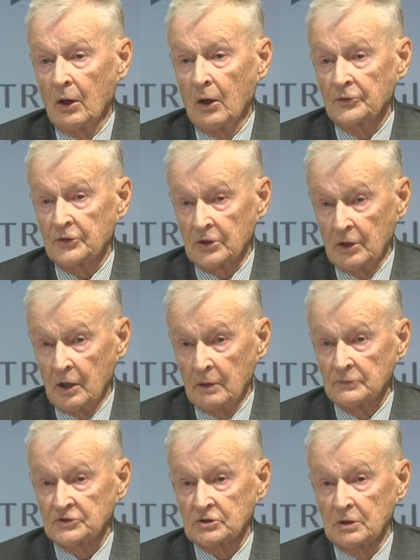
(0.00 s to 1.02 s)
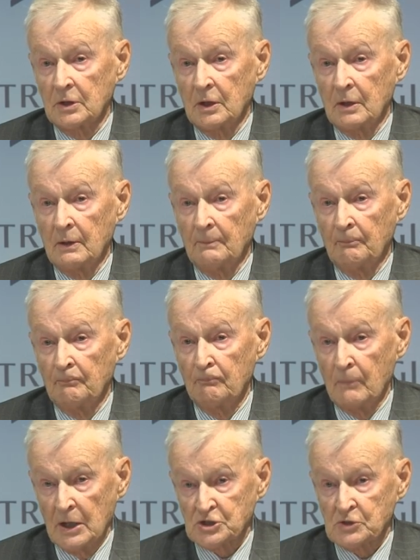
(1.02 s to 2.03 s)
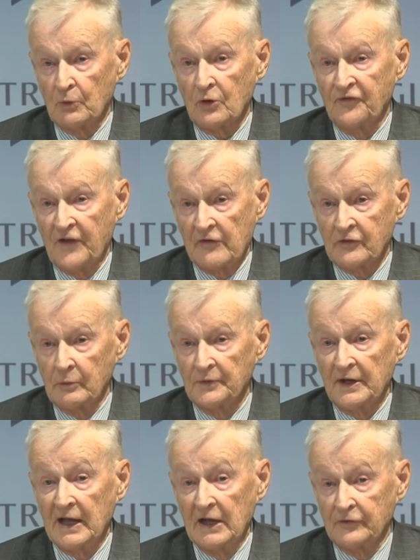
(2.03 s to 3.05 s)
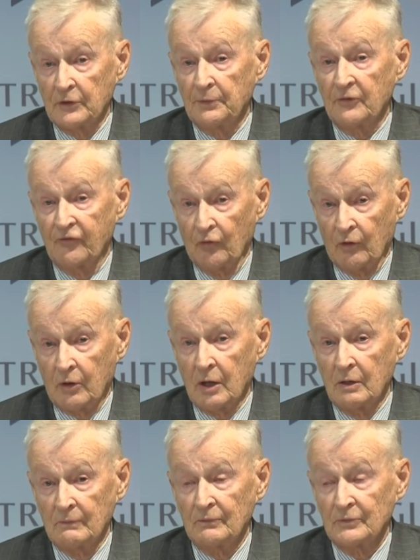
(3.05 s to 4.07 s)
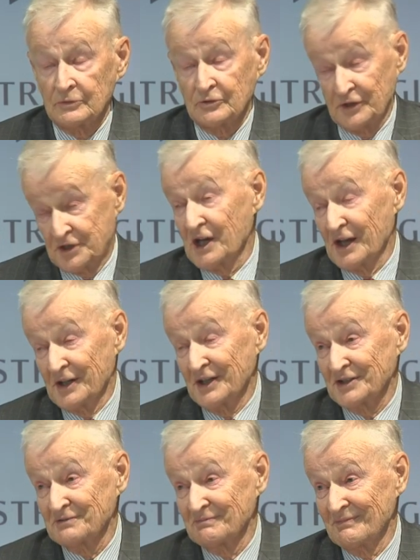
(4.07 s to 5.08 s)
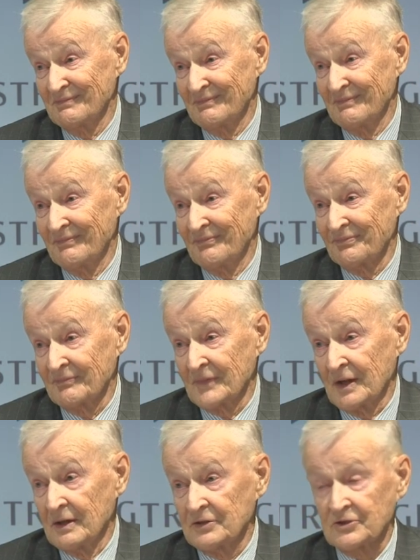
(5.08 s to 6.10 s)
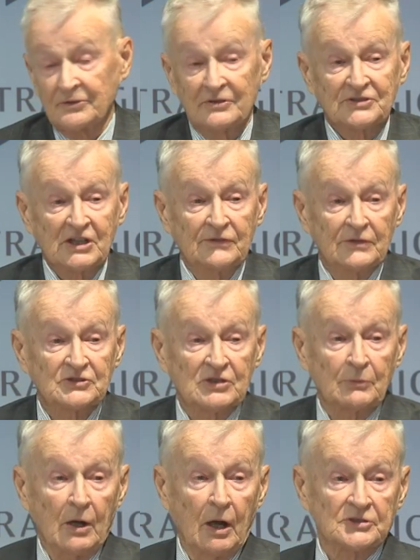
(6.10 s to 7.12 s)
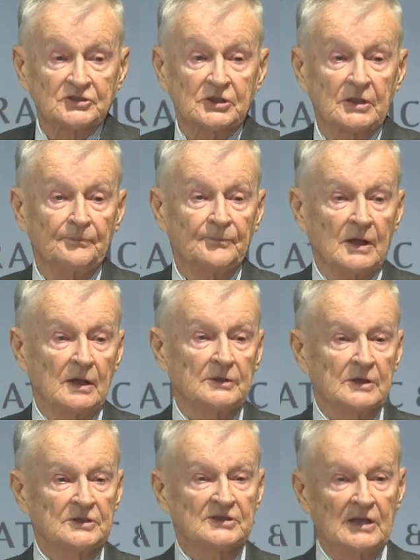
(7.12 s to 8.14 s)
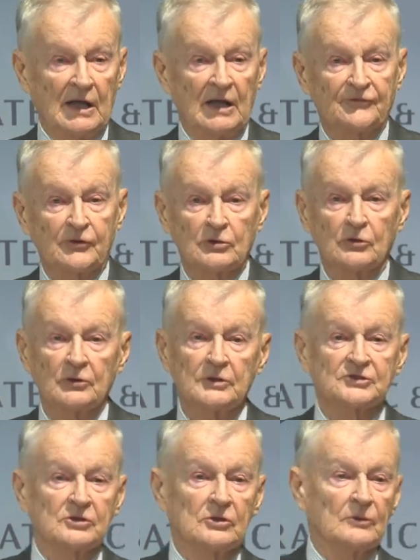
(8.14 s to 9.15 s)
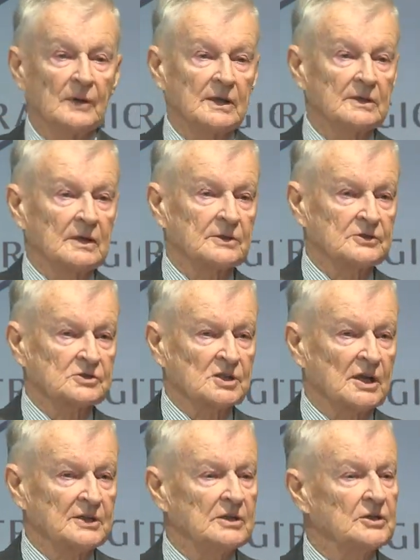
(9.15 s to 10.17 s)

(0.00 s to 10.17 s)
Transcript: on terms much more favorable than ever before to the Chinese. So there's even some cost in this effort to insinuate that China